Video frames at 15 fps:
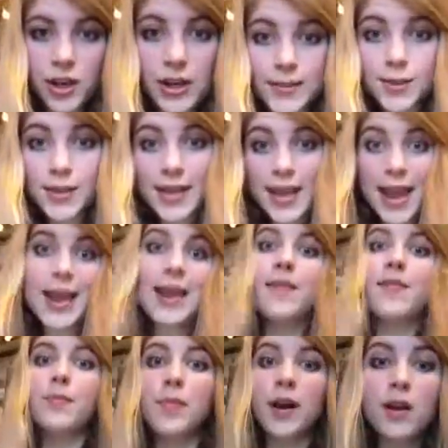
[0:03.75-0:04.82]
I'm doing
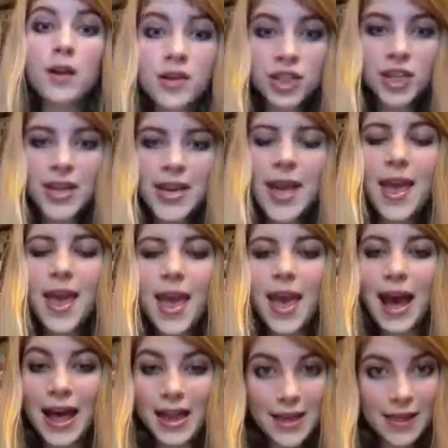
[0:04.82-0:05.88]
A-level biology,
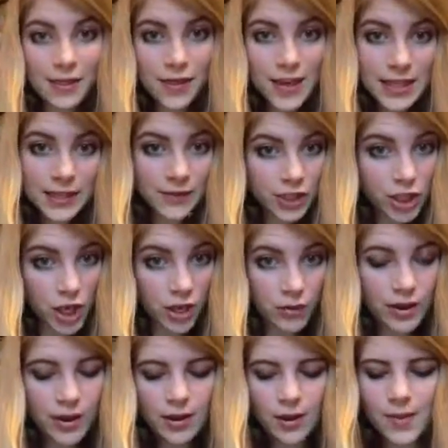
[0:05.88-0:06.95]
and in this video
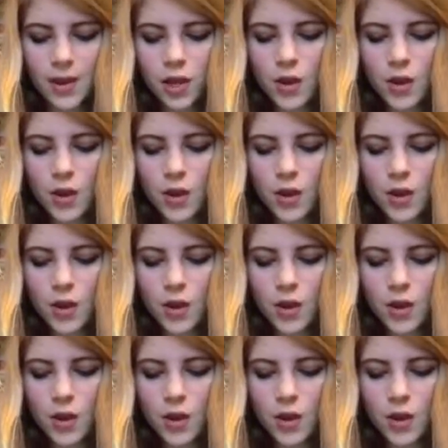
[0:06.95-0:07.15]
we're going to be